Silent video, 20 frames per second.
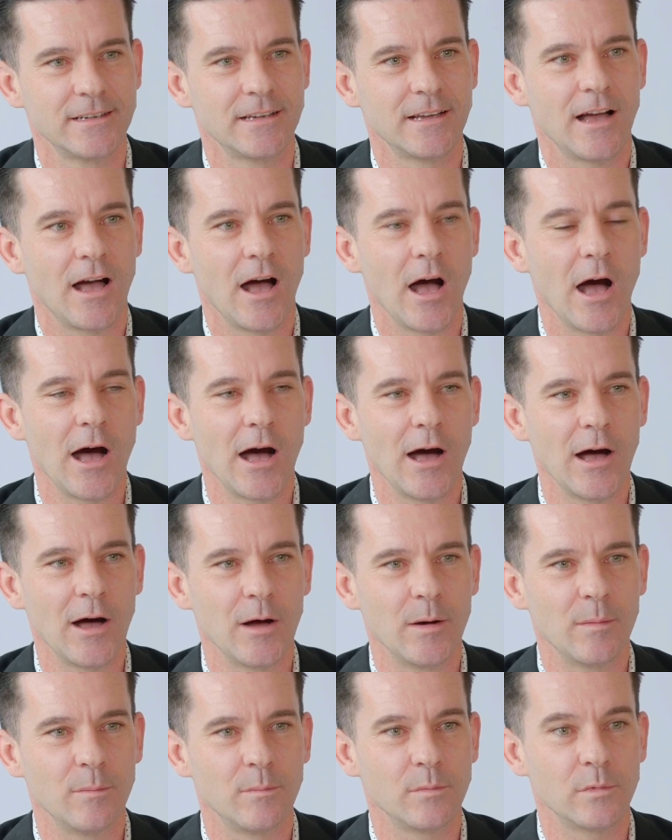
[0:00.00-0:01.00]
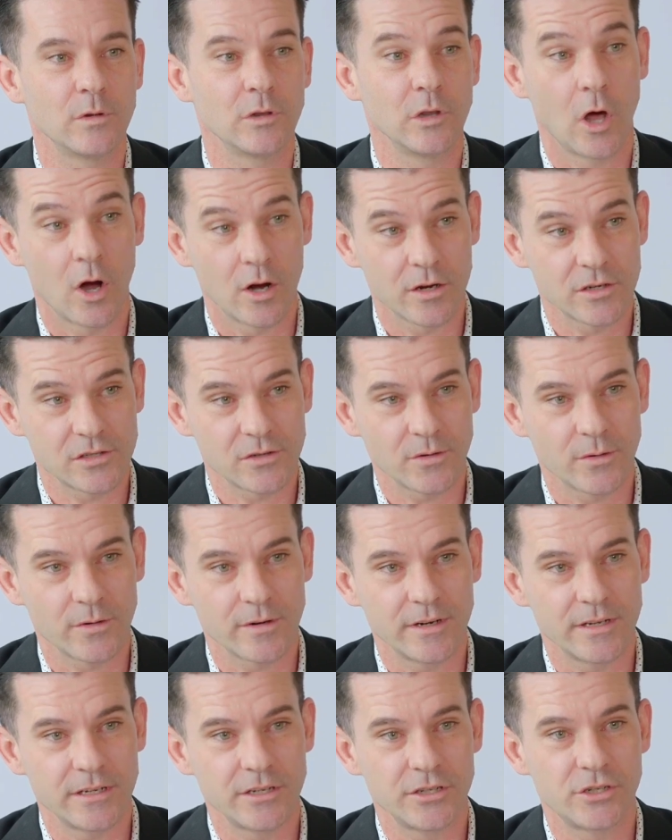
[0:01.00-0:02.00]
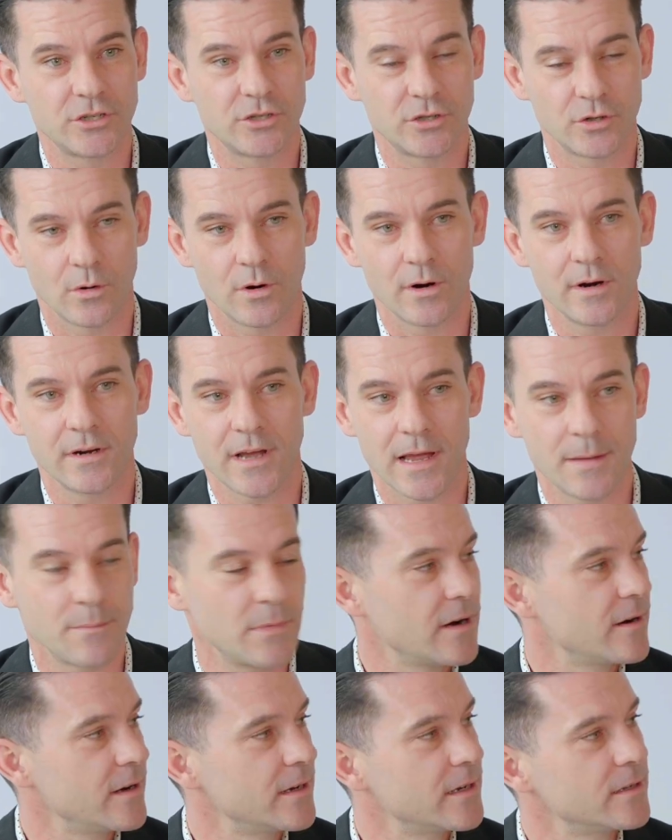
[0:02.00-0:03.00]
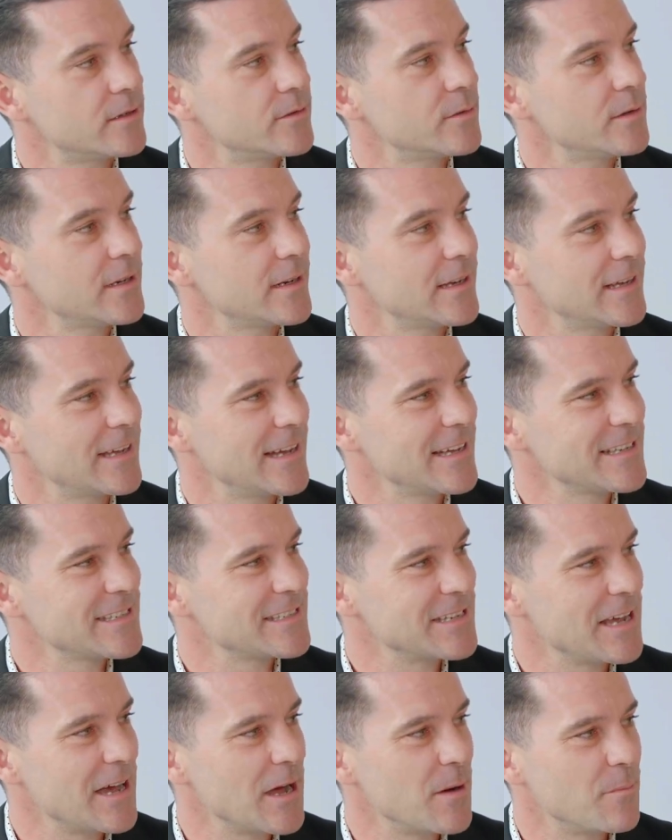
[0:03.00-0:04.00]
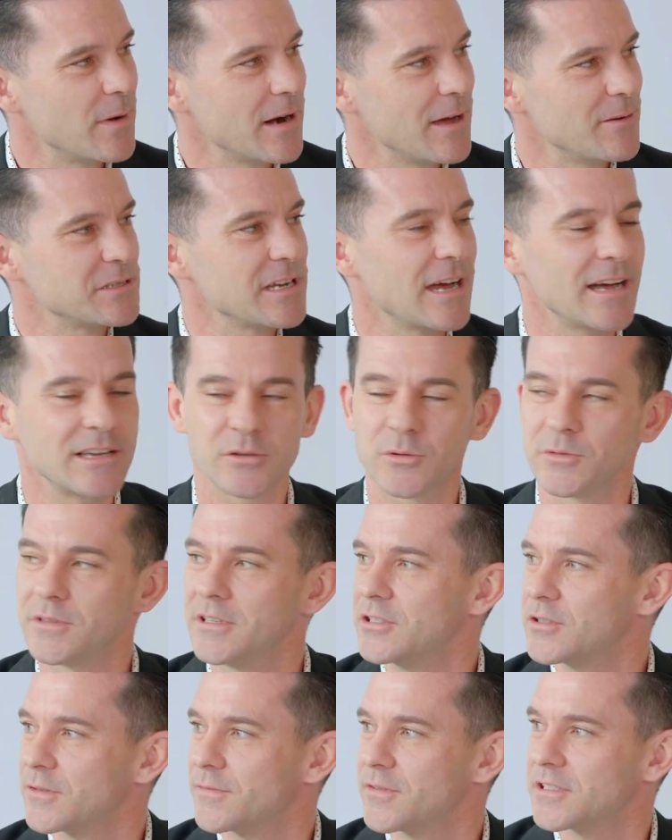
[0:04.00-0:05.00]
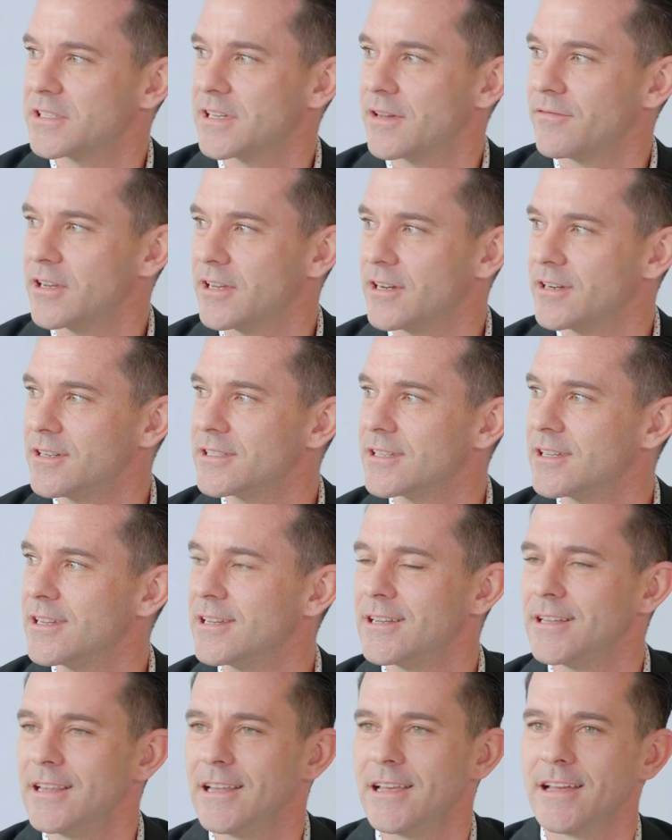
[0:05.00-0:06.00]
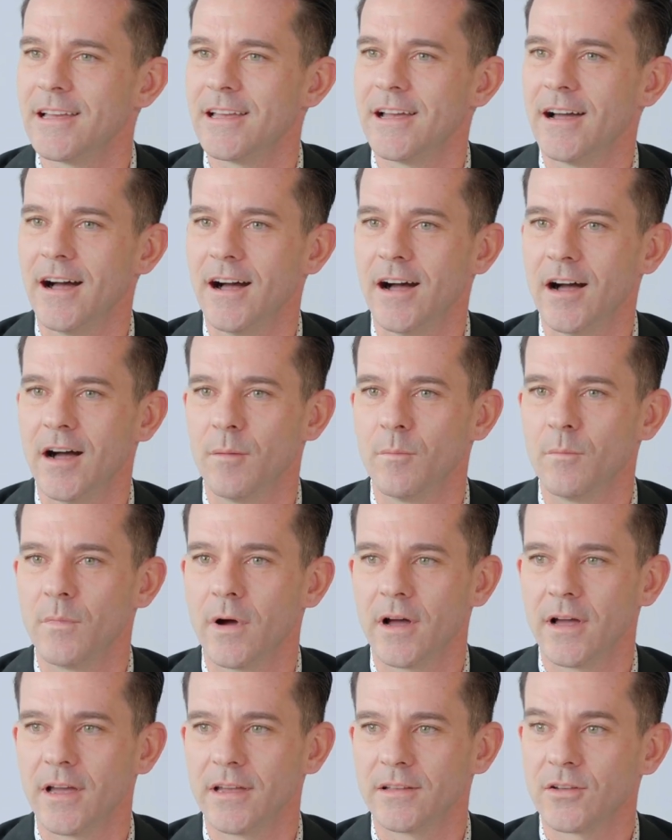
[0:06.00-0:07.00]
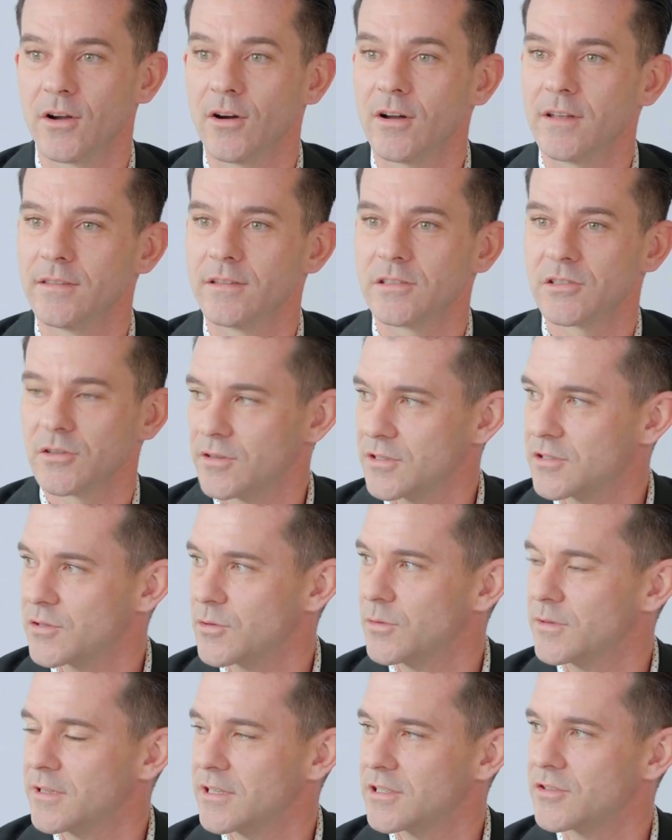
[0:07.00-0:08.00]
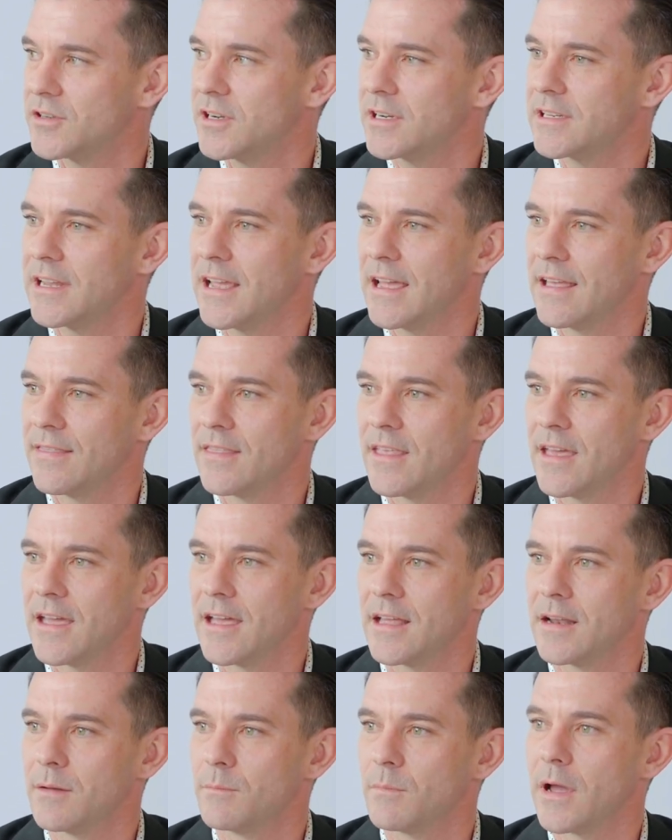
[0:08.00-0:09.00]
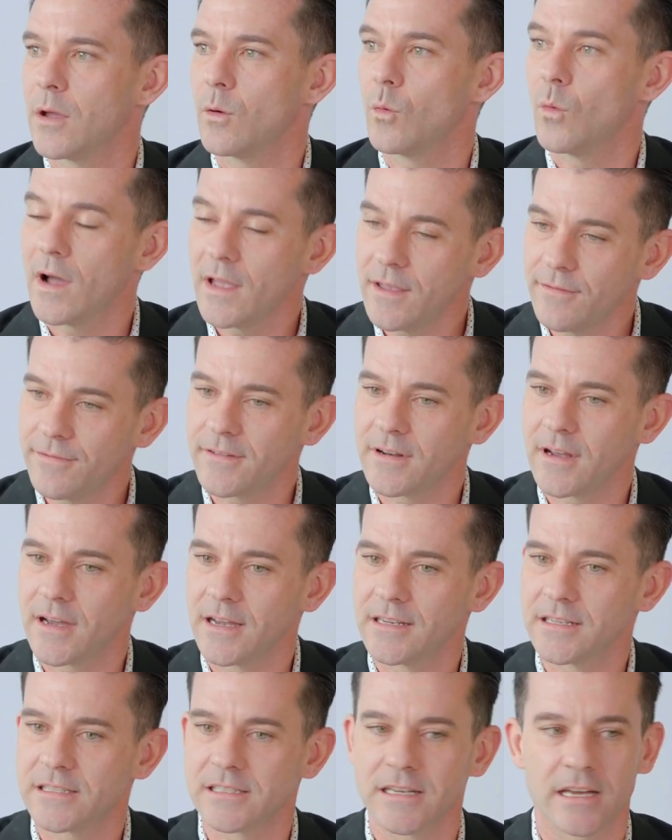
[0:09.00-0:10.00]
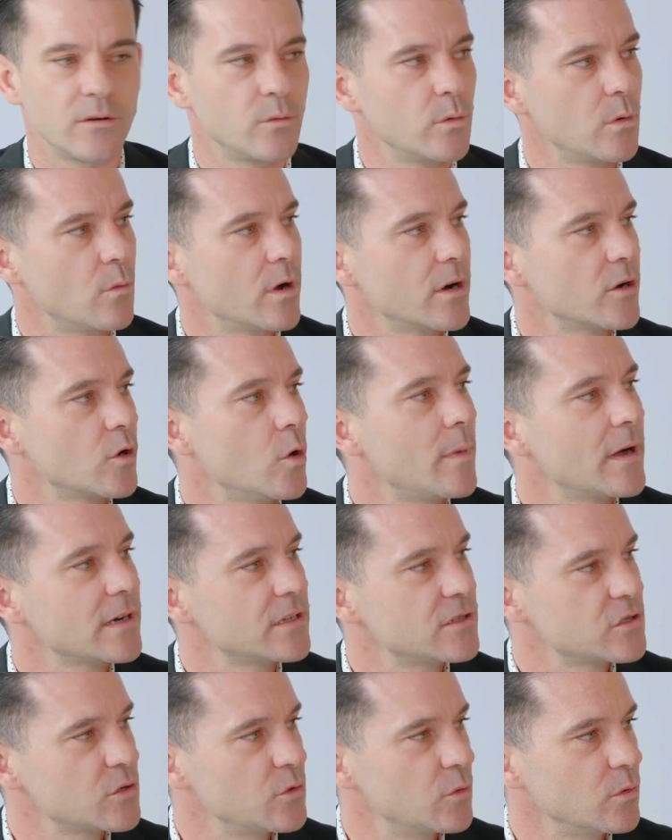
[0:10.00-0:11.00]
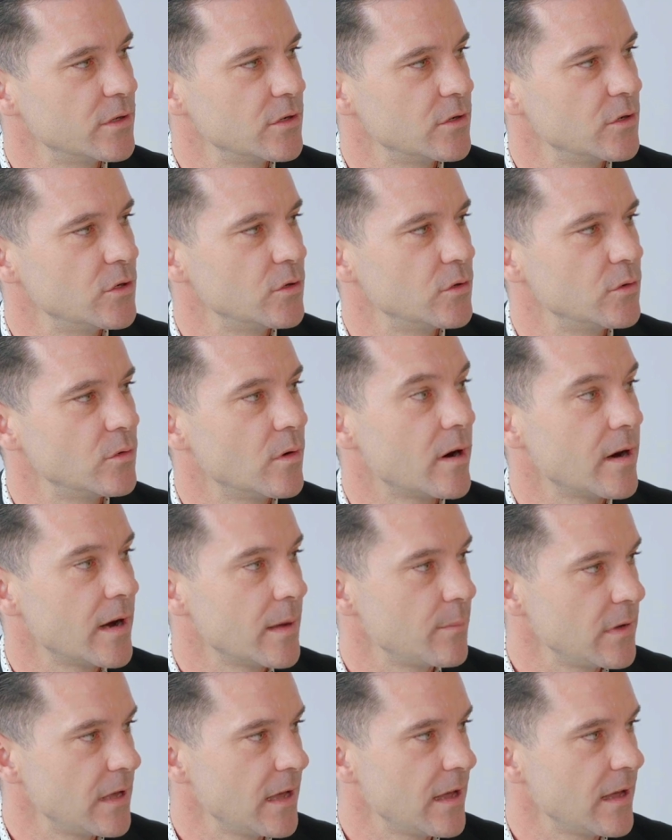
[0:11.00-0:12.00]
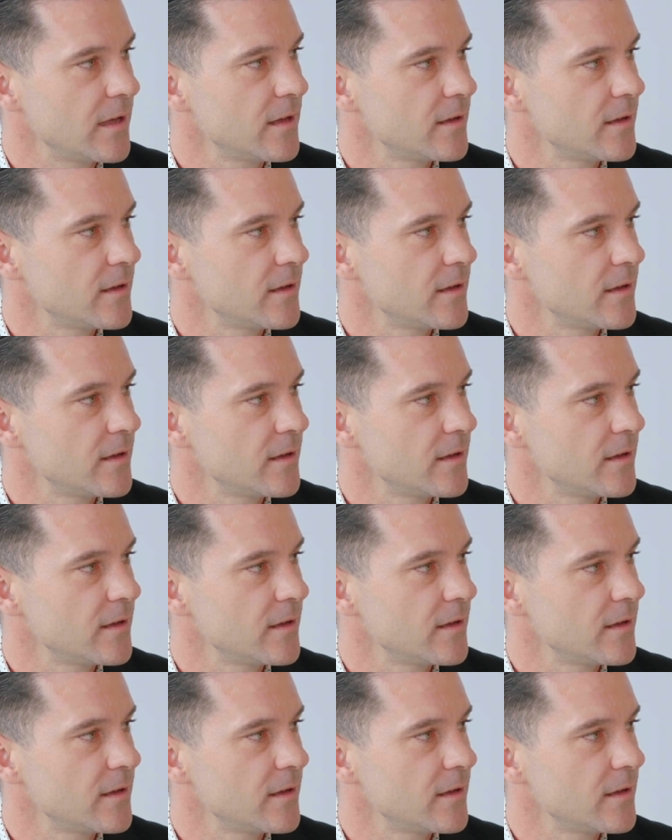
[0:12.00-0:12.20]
Long story short, I married into it, I guess. But I was a high school teacher for 7 years. I taught in the Surrey School District. And then my wife and I decided we want to go back to school and do our MBA.